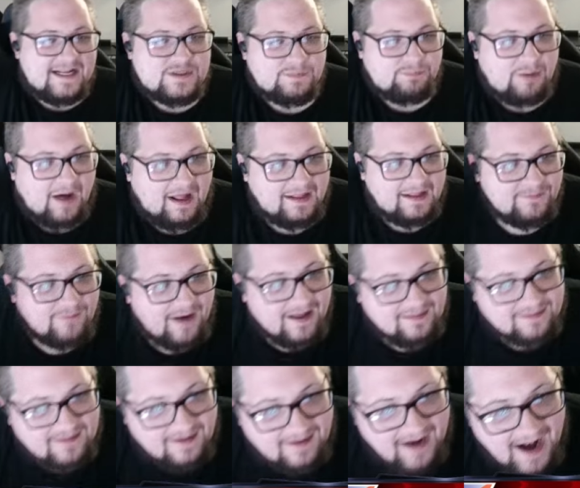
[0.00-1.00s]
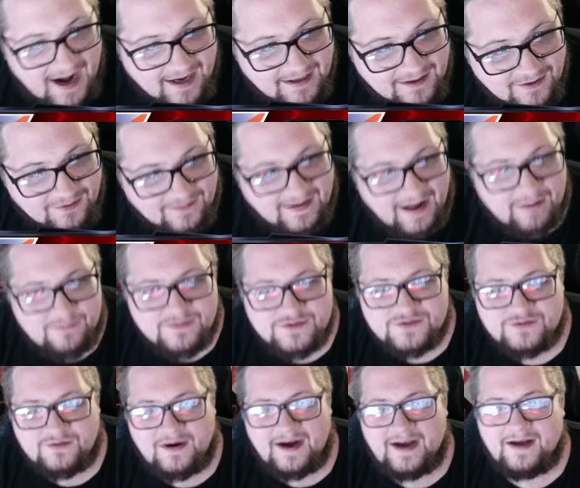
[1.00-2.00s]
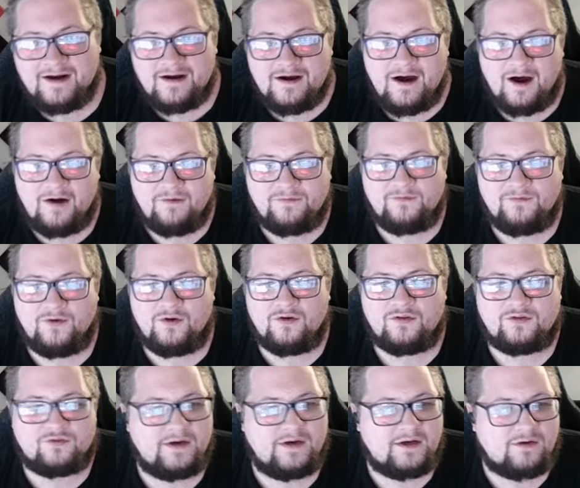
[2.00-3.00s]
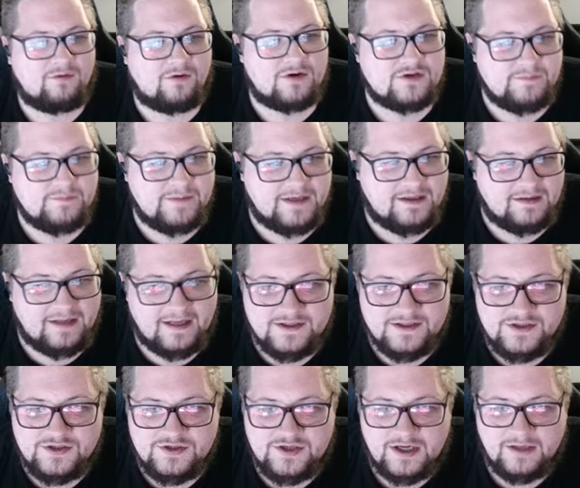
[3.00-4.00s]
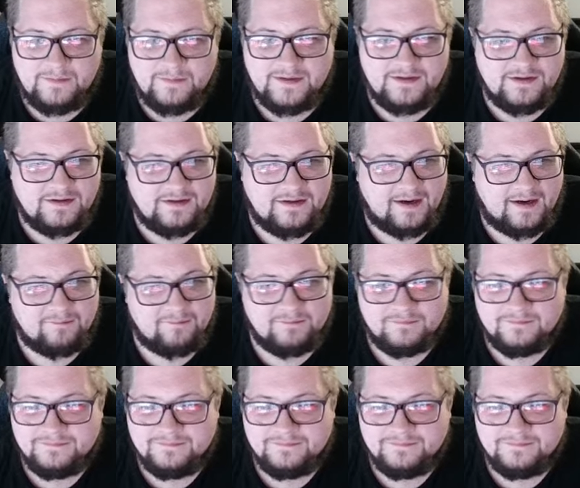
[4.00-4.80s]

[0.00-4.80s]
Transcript: your Poliwrath on out of here. That was great. A full three-course meal, ladies and gentlemen. Good game.